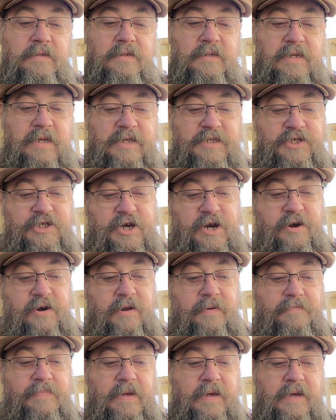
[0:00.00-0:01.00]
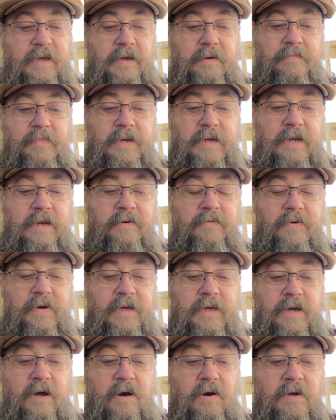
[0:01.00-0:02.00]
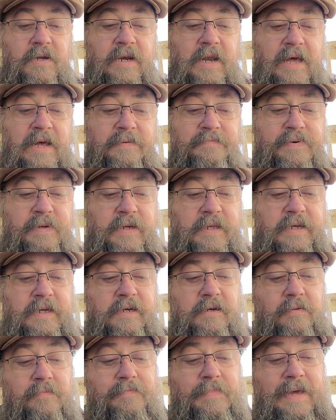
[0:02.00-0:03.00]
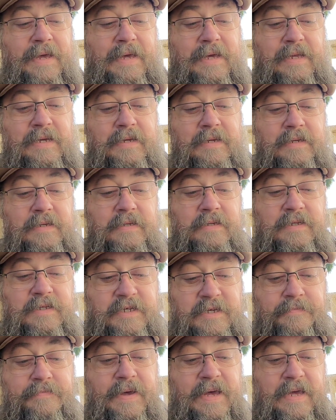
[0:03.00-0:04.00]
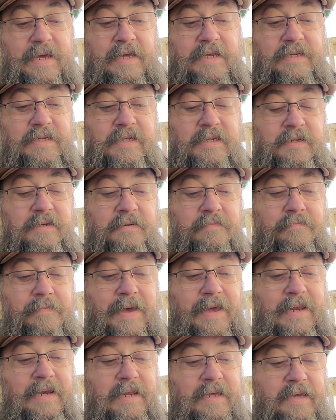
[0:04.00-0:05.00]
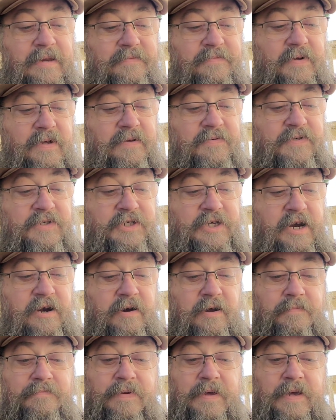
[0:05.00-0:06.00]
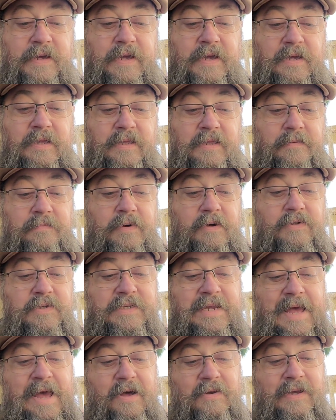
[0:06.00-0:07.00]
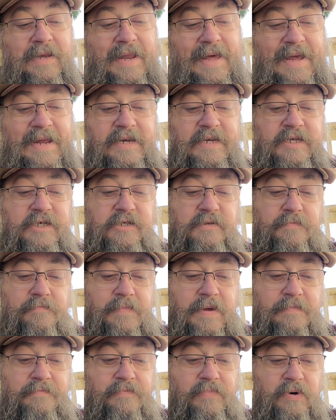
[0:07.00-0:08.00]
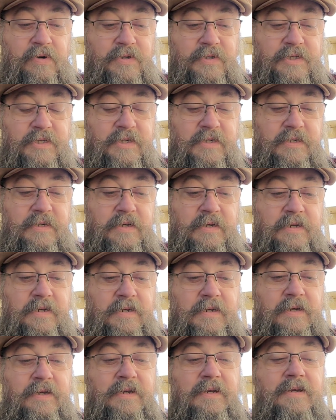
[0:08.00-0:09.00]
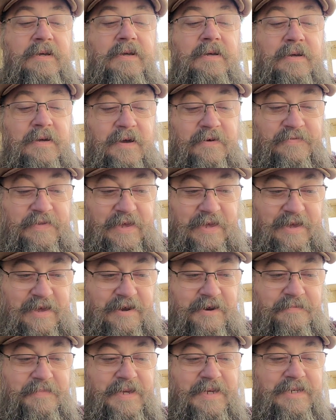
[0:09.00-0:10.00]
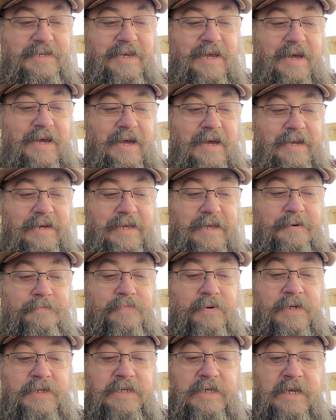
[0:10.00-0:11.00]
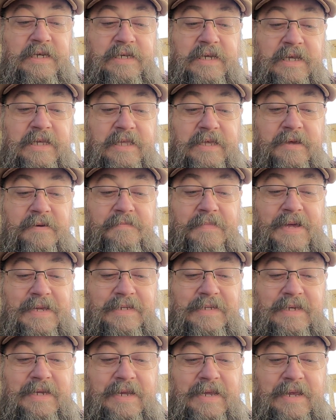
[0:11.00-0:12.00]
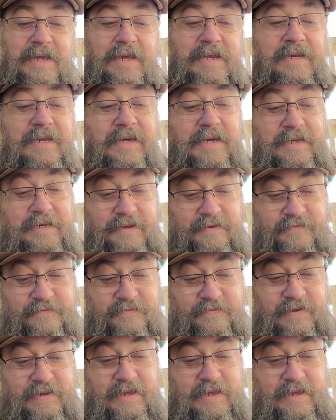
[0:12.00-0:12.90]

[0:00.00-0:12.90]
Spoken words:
It's like cherry picking, but anyway. Online political debate mainly involves cherry picking the most outlandish members of the enemy side and presenting them as indicative